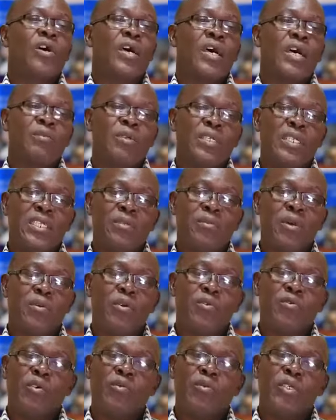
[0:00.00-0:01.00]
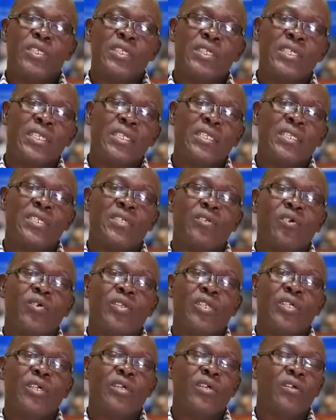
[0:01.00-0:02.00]
I'm in the Department of Information Studies on
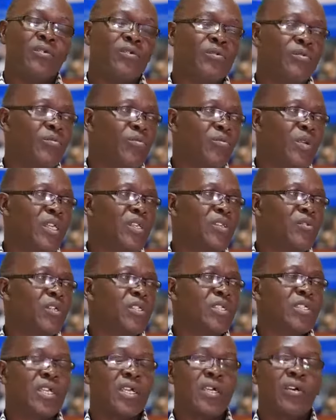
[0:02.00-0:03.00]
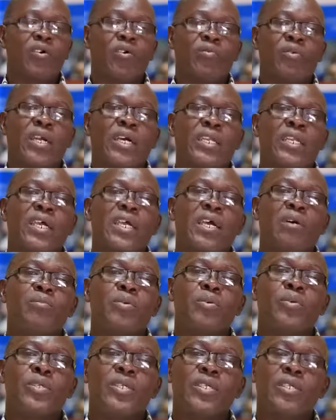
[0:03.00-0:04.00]
the main University of Ghana
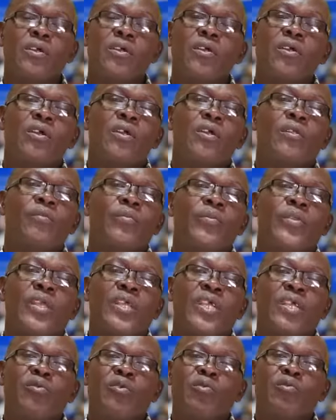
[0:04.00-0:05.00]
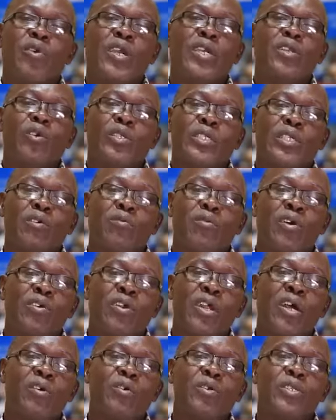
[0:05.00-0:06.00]
campus. If you find yourself
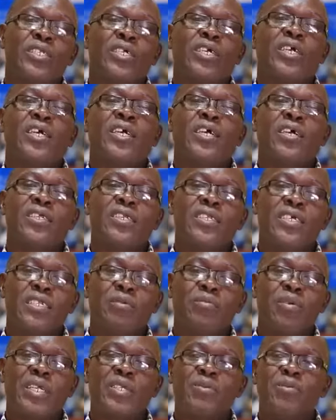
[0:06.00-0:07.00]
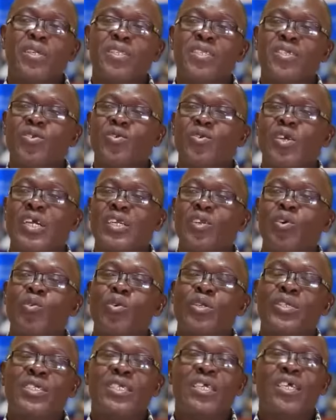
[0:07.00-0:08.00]
around the department, you can
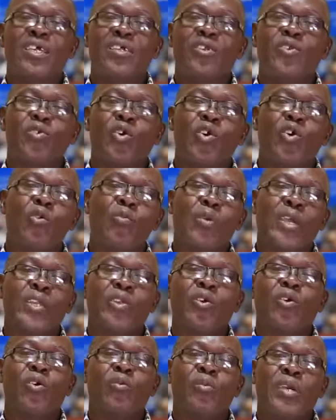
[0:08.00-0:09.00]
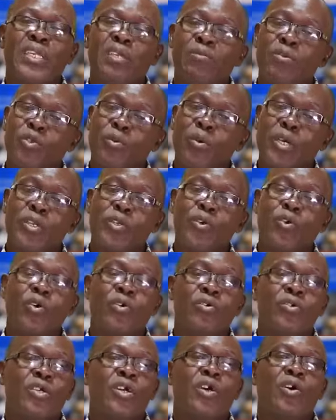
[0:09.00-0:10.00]
always knock on my door. My name is on my
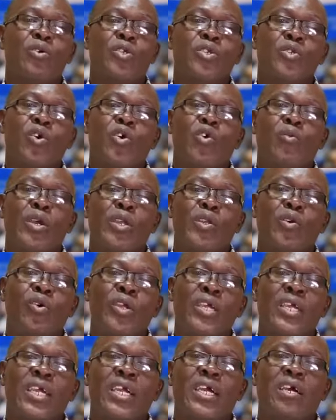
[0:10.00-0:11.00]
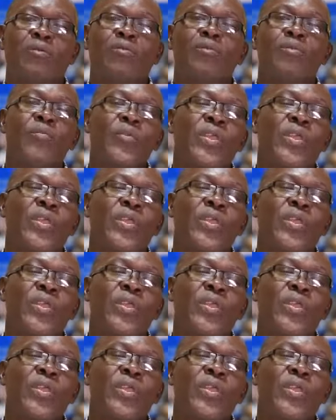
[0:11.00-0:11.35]
door. You can always knock on my door and come.